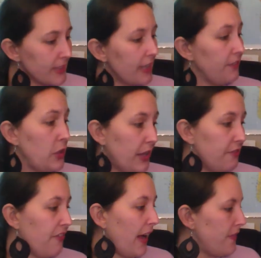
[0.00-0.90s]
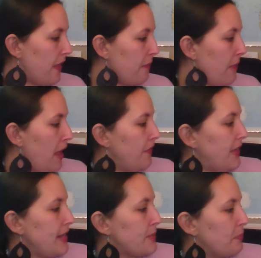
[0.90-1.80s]
if you can find them,
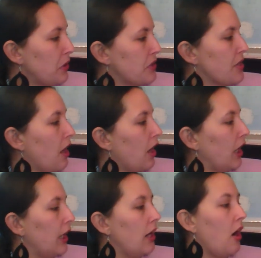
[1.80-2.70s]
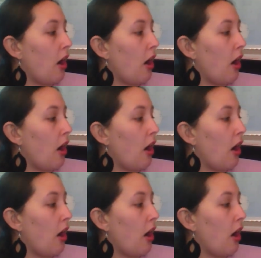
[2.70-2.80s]
these books are